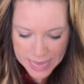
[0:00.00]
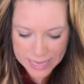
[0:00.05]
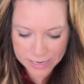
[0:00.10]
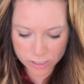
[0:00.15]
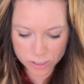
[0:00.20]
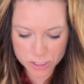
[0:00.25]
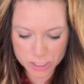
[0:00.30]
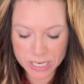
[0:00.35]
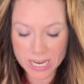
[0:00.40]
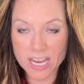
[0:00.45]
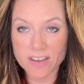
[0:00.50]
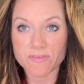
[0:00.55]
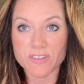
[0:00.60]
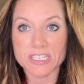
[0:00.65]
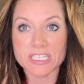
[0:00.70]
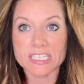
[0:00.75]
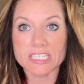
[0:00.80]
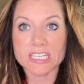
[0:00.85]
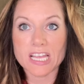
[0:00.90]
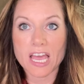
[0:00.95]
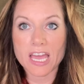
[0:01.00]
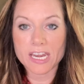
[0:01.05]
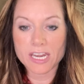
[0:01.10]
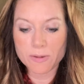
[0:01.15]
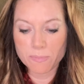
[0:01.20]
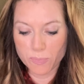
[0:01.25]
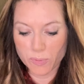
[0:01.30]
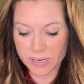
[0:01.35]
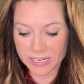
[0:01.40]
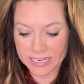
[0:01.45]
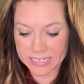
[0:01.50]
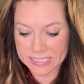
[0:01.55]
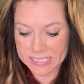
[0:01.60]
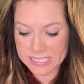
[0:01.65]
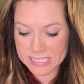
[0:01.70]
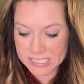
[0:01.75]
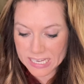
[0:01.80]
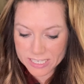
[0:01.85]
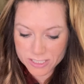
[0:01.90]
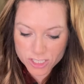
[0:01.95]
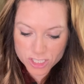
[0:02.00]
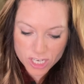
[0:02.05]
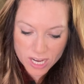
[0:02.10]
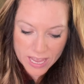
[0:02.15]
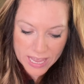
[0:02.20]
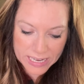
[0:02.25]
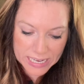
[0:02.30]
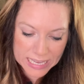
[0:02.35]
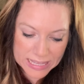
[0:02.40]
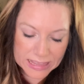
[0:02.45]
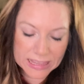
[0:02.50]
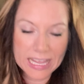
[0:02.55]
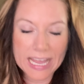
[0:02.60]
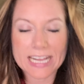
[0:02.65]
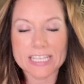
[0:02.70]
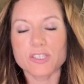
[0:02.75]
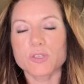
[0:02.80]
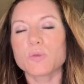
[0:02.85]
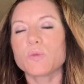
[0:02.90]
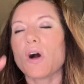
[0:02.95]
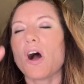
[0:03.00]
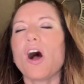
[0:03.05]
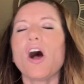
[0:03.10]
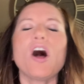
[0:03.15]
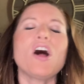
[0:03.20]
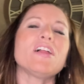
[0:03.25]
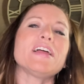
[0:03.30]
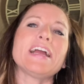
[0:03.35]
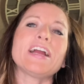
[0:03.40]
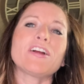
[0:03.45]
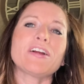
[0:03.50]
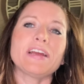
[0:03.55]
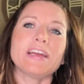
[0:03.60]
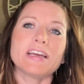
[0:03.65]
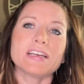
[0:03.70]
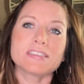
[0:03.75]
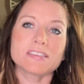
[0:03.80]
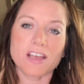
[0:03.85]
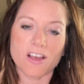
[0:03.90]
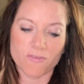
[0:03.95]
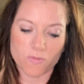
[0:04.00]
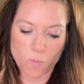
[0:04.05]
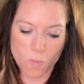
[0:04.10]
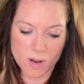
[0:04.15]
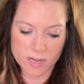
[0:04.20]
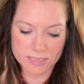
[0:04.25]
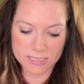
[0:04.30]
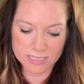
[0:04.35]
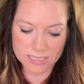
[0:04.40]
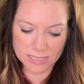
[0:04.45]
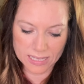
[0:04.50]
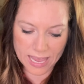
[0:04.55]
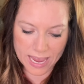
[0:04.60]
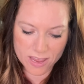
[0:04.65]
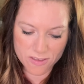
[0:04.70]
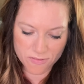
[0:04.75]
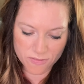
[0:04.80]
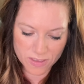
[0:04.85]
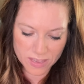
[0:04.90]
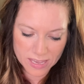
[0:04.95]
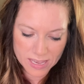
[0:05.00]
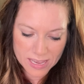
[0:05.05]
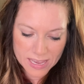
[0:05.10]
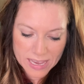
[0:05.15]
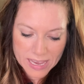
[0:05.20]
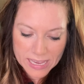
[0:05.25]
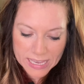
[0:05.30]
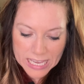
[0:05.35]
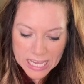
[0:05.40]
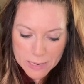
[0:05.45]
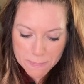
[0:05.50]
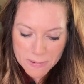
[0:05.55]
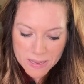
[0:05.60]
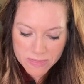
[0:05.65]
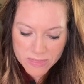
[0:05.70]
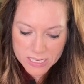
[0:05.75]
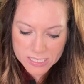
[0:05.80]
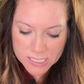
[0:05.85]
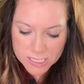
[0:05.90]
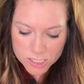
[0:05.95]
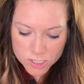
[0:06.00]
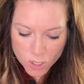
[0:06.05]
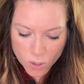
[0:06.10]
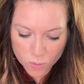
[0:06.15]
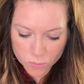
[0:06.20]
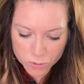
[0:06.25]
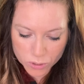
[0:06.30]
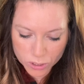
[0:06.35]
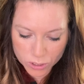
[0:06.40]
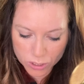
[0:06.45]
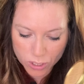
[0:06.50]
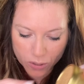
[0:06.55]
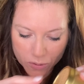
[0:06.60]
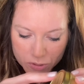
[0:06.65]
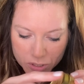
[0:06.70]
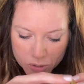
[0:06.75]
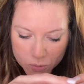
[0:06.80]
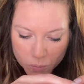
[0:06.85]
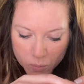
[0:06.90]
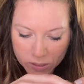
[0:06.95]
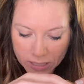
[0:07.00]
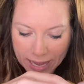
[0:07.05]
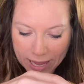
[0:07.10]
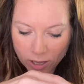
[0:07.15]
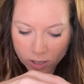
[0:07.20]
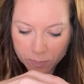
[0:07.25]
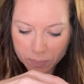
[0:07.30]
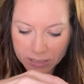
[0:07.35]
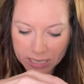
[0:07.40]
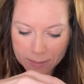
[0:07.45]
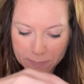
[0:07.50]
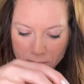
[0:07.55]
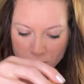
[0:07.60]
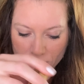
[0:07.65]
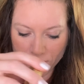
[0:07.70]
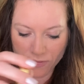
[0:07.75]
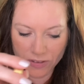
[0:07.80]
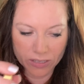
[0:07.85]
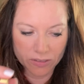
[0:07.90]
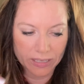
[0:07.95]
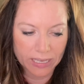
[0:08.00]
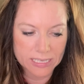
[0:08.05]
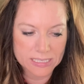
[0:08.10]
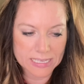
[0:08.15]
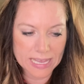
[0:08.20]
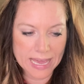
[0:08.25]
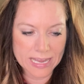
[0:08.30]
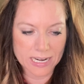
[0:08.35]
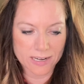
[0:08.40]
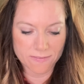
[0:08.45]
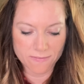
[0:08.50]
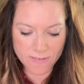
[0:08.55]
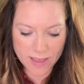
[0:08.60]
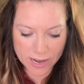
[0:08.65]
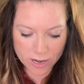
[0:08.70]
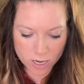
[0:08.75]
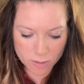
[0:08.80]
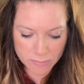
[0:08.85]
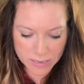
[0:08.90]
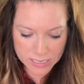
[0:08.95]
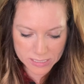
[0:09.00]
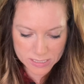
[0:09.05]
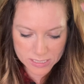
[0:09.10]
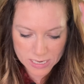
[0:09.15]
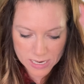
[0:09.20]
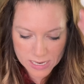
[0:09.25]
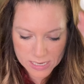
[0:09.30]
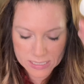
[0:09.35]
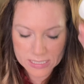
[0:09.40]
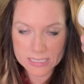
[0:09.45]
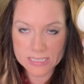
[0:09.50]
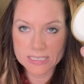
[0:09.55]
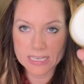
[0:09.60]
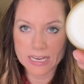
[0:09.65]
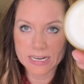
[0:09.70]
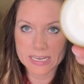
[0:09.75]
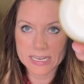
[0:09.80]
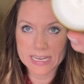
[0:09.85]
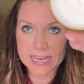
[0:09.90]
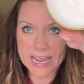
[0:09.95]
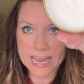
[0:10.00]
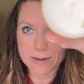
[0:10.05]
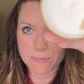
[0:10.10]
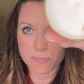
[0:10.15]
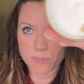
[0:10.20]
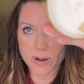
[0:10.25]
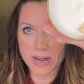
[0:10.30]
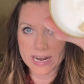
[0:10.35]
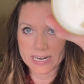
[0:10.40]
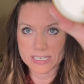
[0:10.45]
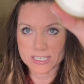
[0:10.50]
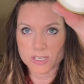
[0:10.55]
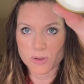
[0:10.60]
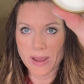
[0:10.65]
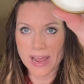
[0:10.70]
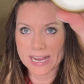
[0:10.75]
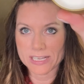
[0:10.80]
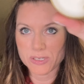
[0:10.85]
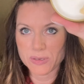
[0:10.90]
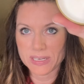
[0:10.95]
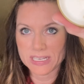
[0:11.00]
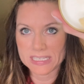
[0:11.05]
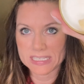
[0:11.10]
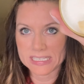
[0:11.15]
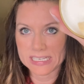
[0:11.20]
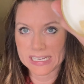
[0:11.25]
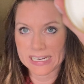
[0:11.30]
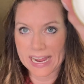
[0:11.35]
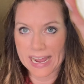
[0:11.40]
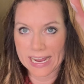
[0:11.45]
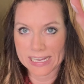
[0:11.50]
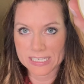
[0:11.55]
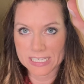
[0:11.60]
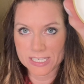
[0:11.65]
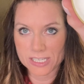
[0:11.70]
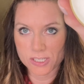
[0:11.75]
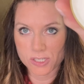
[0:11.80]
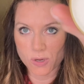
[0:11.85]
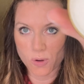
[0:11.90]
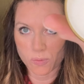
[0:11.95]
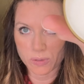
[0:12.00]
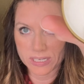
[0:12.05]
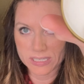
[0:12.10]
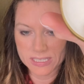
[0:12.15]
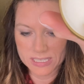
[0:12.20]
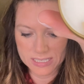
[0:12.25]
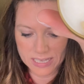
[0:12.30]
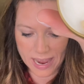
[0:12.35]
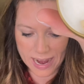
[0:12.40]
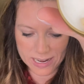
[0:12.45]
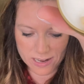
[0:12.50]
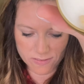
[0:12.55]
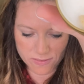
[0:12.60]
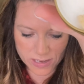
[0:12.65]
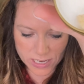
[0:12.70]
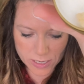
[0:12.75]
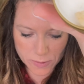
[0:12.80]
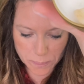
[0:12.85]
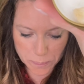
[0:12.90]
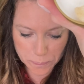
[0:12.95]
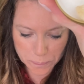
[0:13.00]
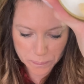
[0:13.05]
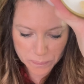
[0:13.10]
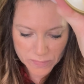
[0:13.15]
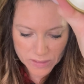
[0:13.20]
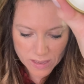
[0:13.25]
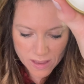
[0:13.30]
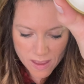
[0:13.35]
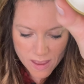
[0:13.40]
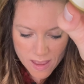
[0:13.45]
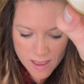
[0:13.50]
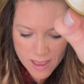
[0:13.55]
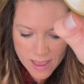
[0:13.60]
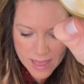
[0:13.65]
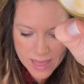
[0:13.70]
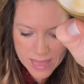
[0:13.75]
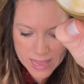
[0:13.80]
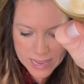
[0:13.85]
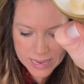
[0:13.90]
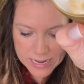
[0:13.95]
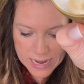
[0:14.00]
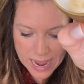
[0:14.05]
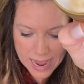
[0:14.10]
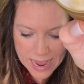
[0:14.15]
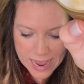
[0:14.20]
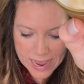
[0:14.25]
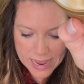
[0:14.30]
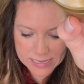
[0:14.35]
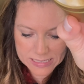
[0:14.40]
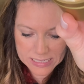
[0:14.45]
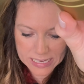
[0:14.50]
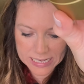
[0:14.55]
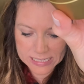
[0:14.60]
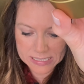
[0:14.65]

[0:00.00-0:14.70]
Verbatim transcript: energy of the sun, bringing sunshine and light to all areas of one's life. Keeping this stone close will help keep your feelings and environment sunny and bright. So as you can see, it has a stone inside of it. It has a